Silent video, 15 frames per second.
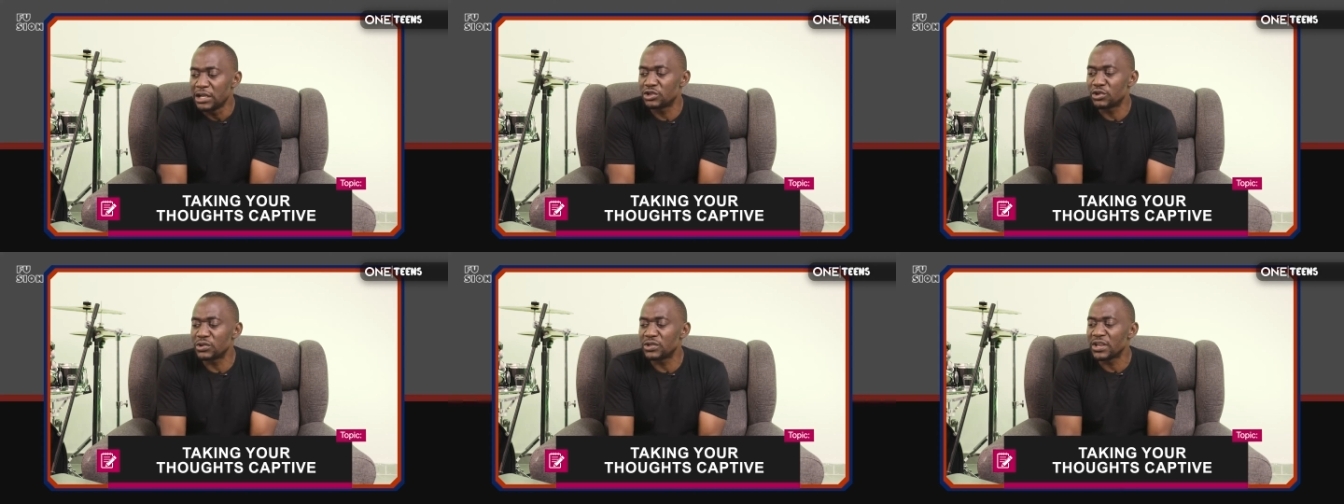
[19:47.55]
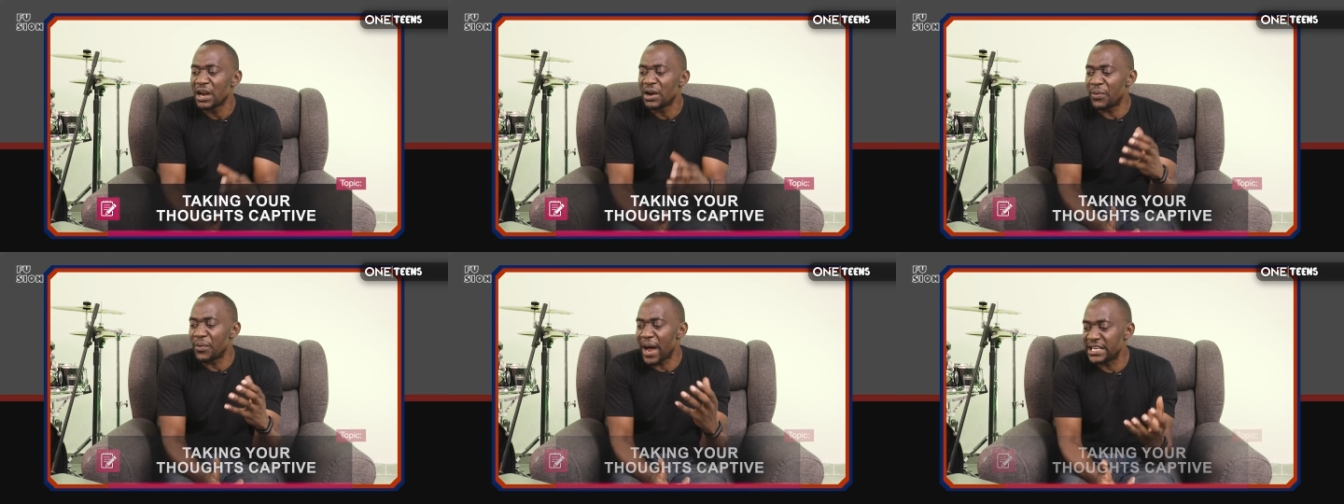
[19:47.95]
shows
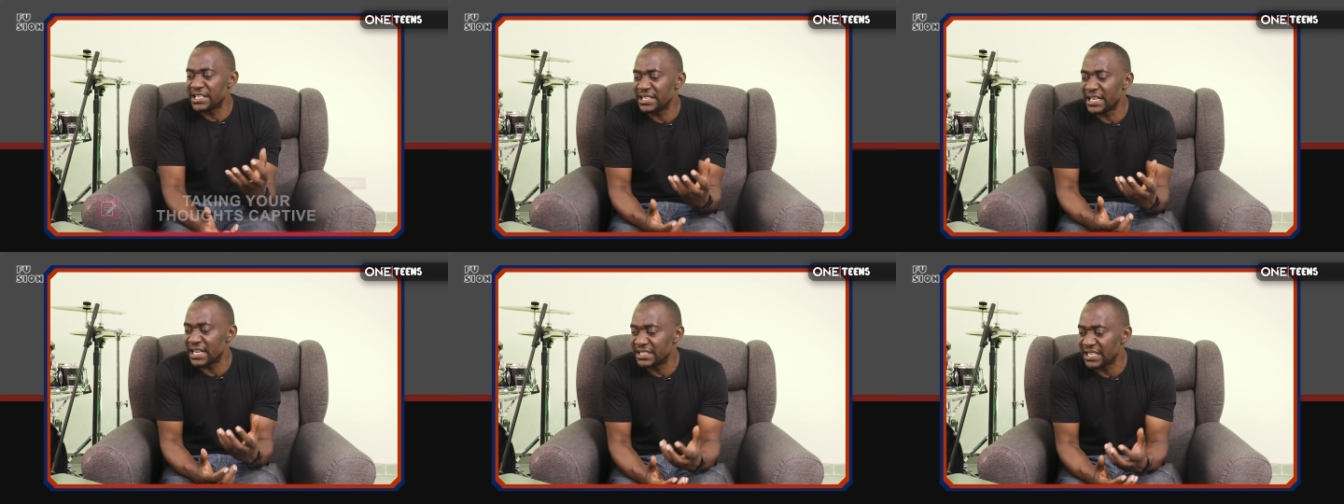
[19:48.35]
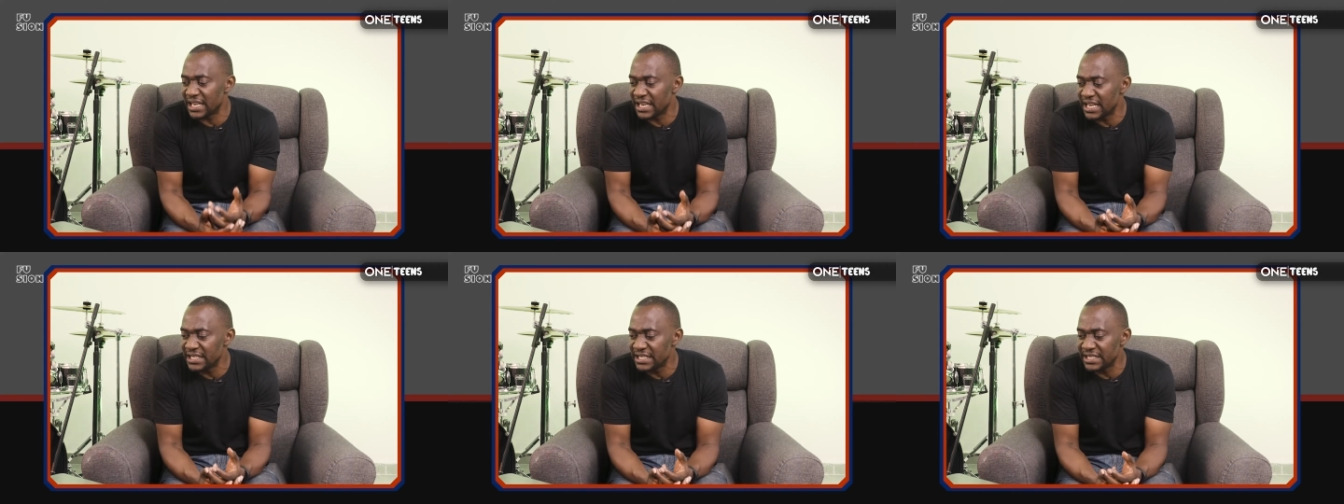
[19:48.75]
rational
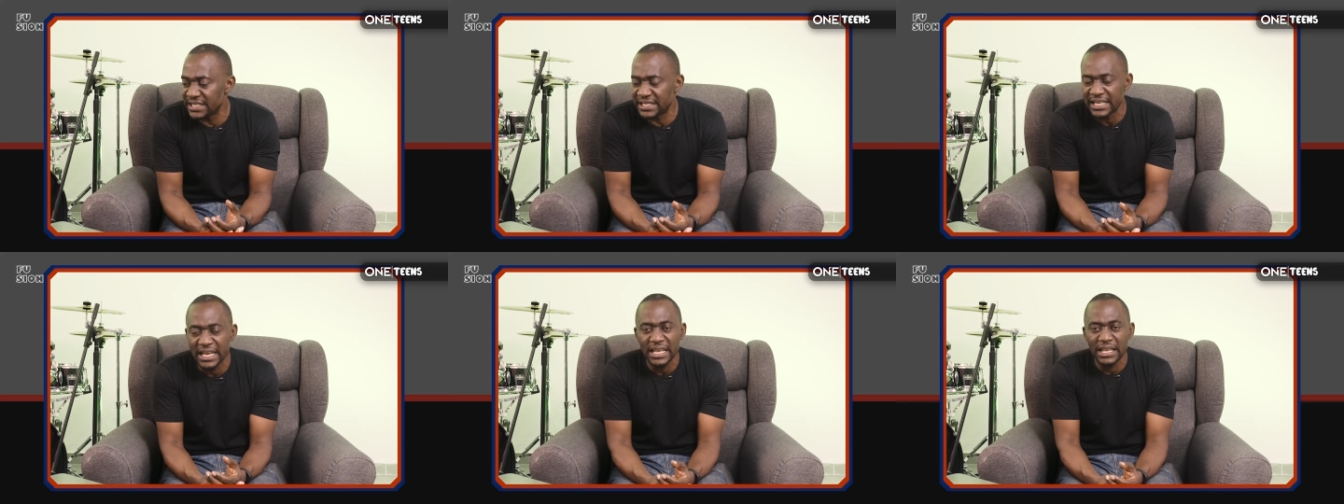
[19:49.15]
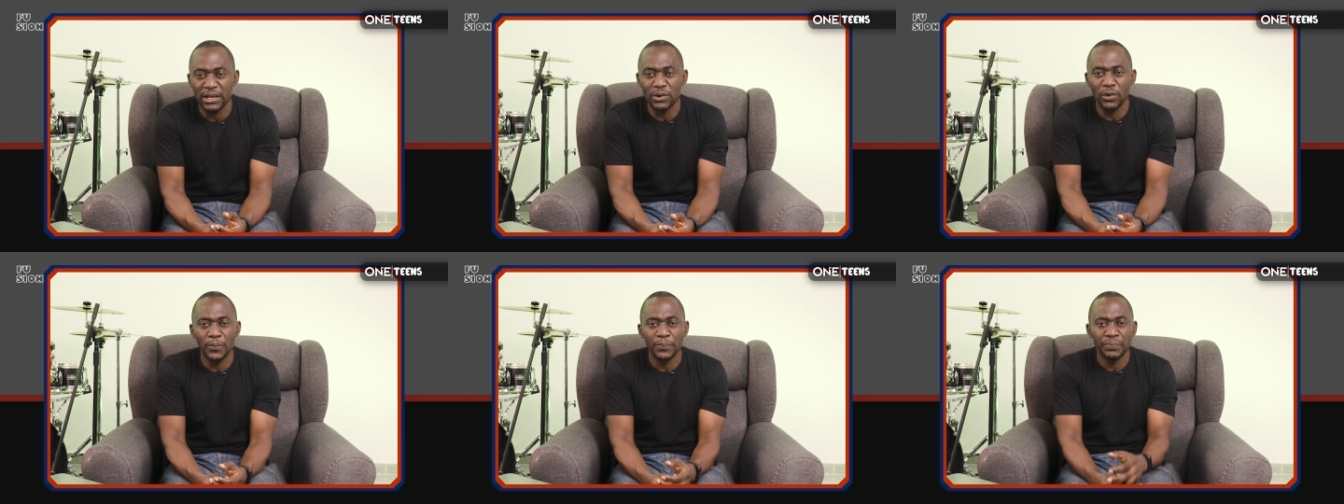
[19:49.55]
challenges you
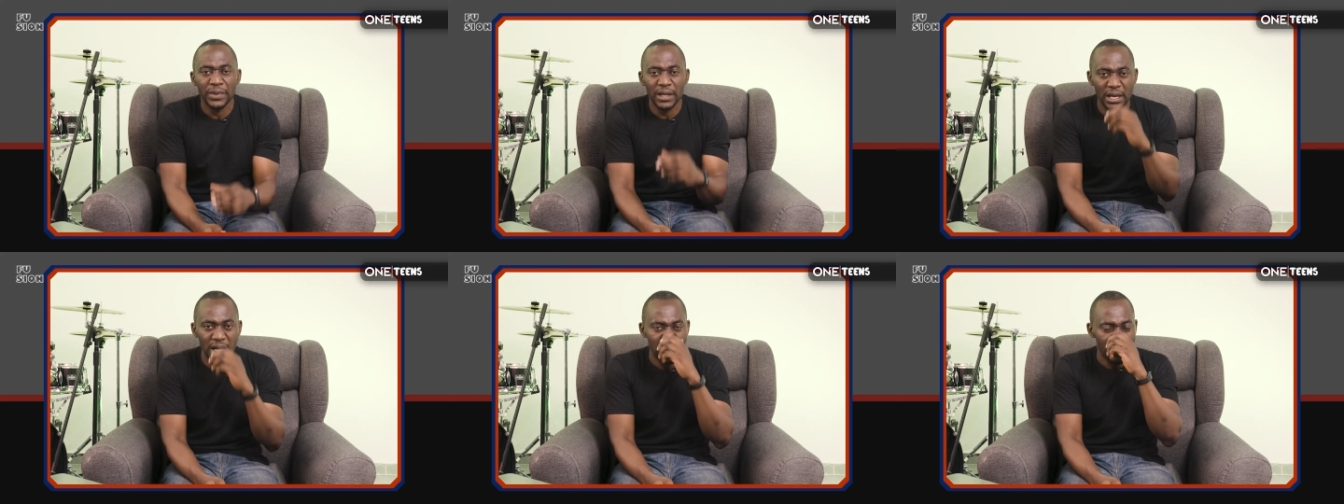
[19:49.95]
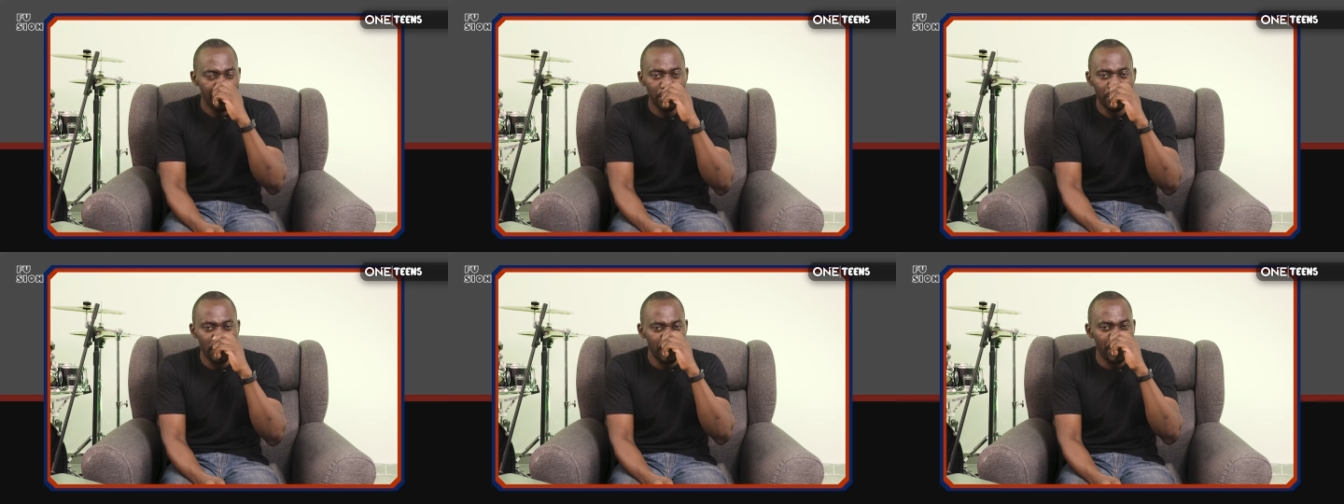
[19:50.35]
know yeah
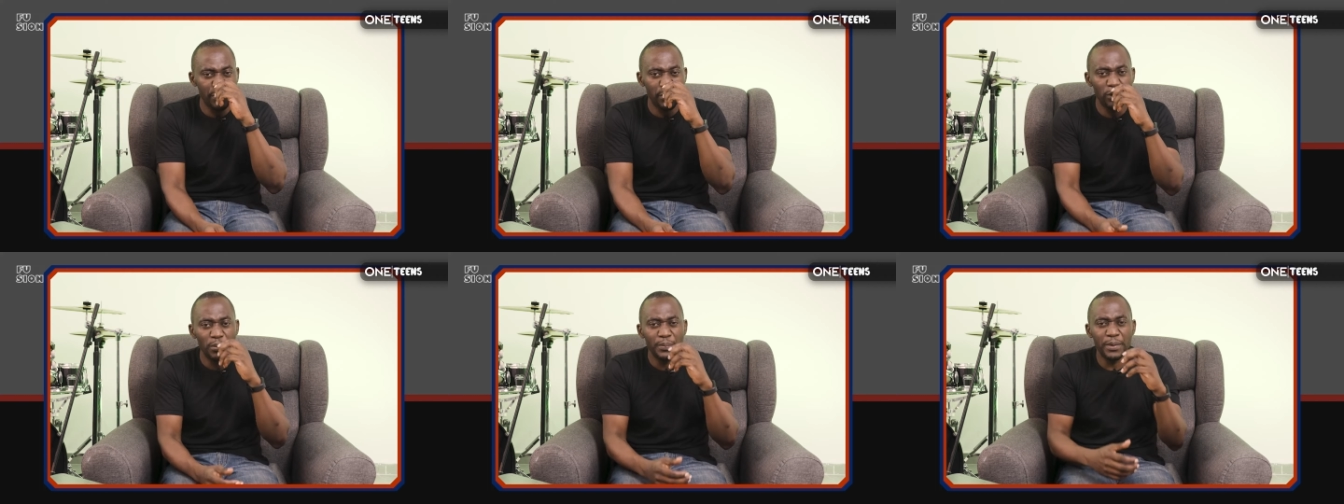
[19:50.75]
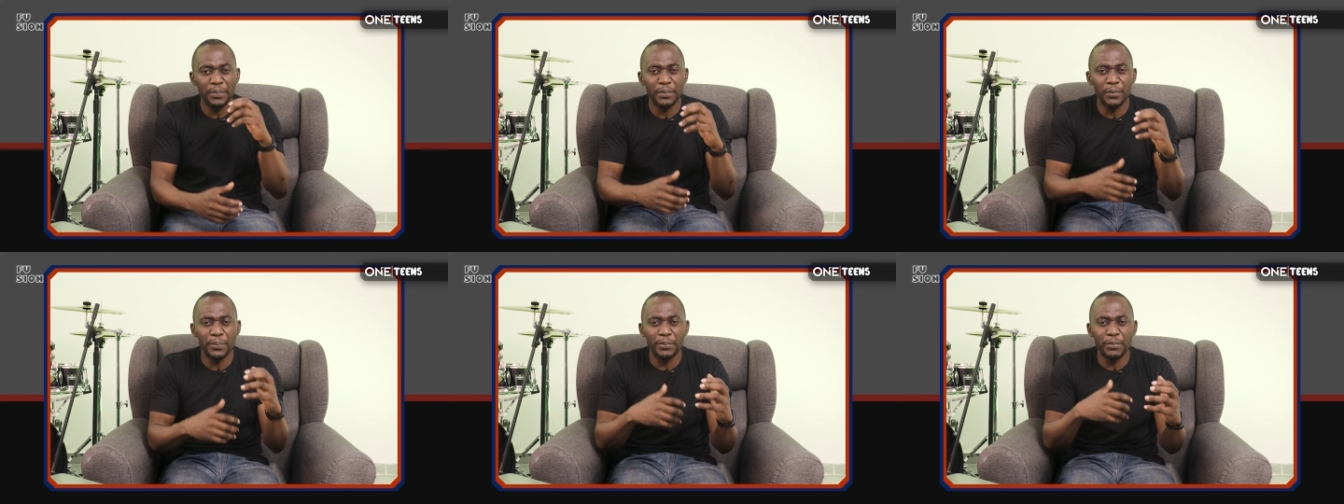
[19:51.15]
people people
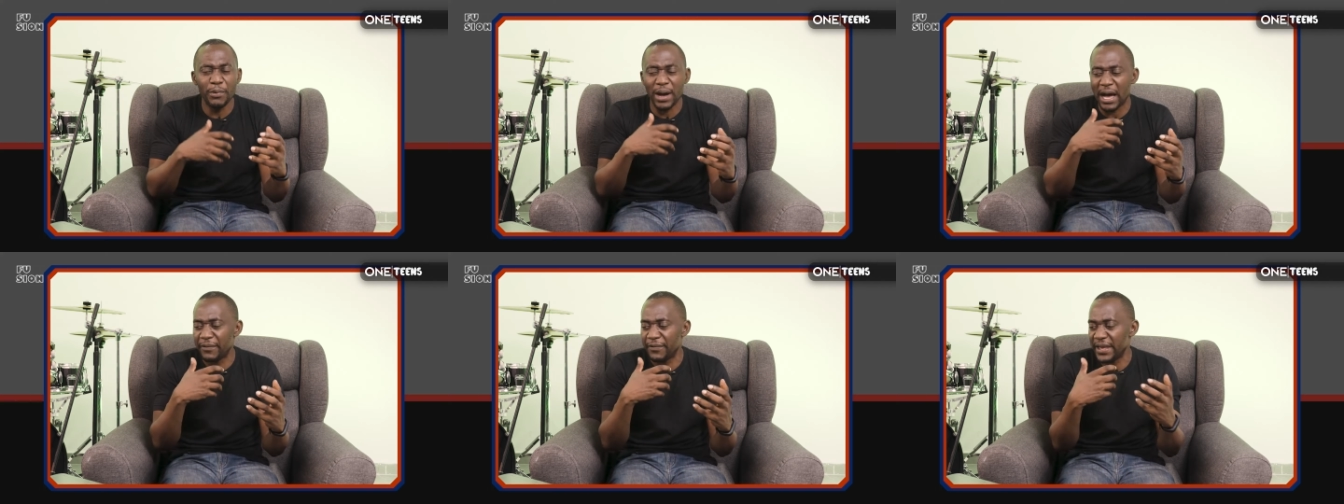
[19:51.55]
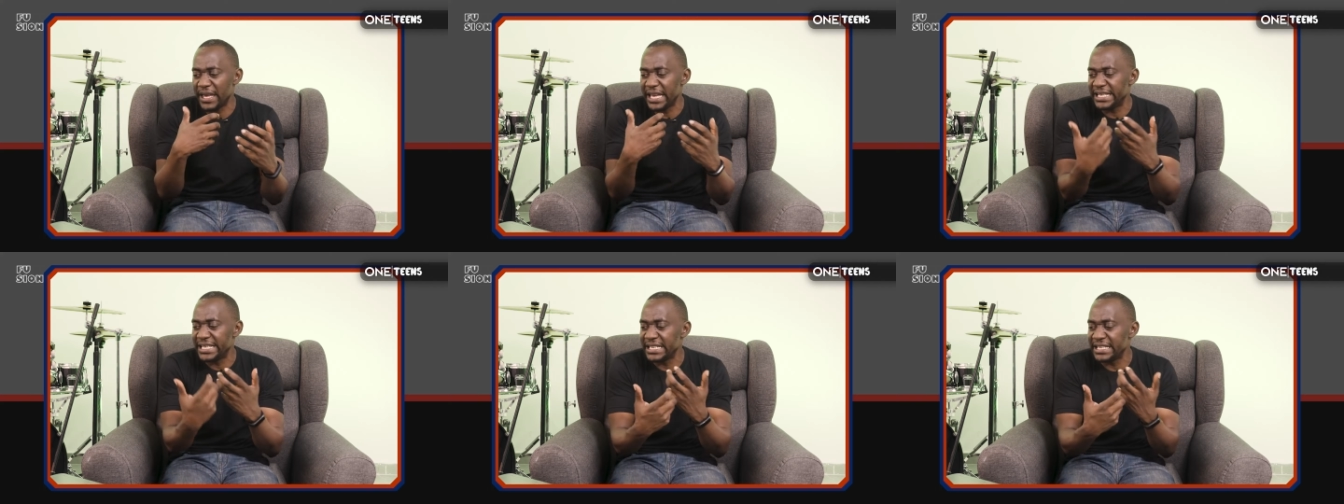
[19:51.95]
people people have
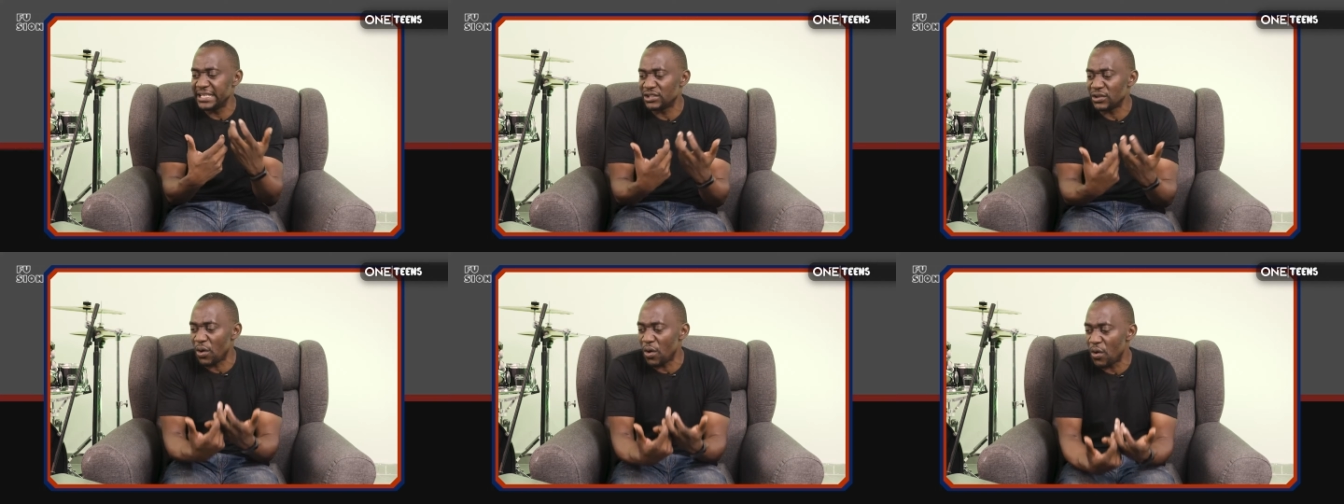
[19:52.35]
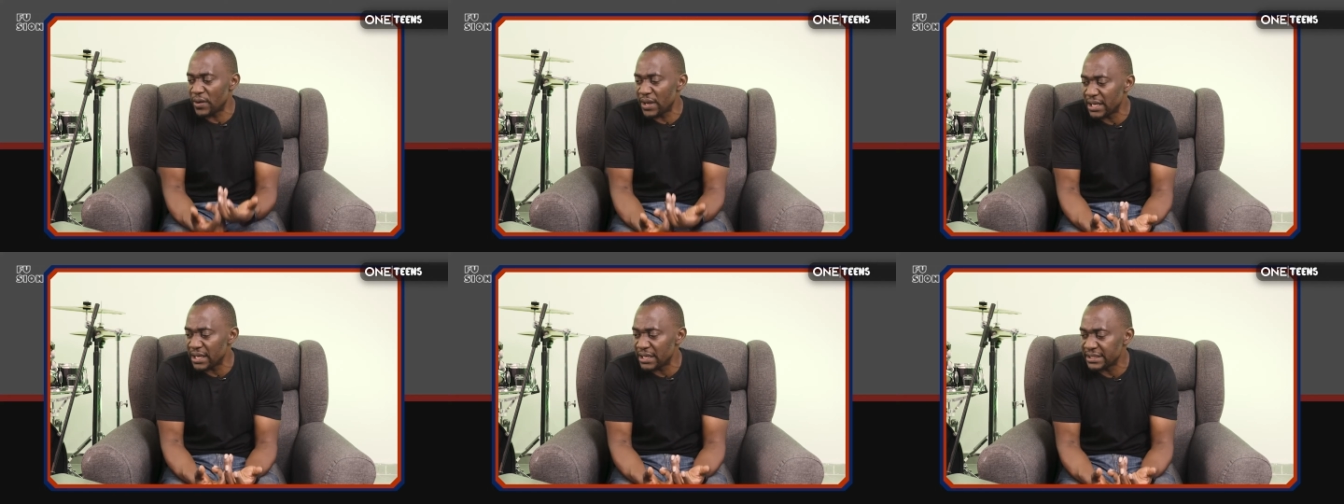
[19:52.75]
eating
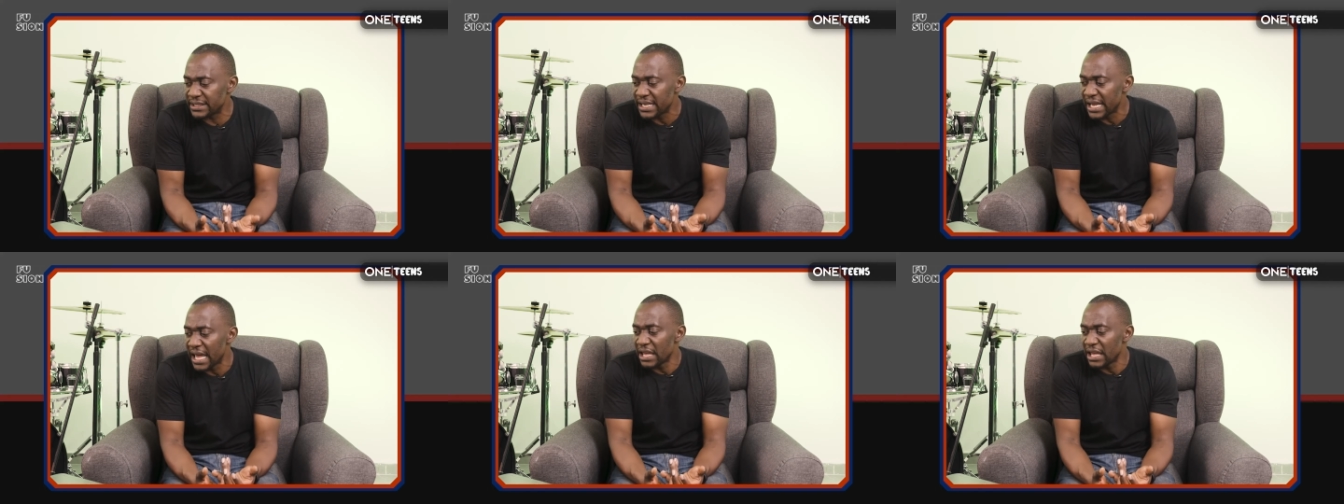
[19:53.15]
disorders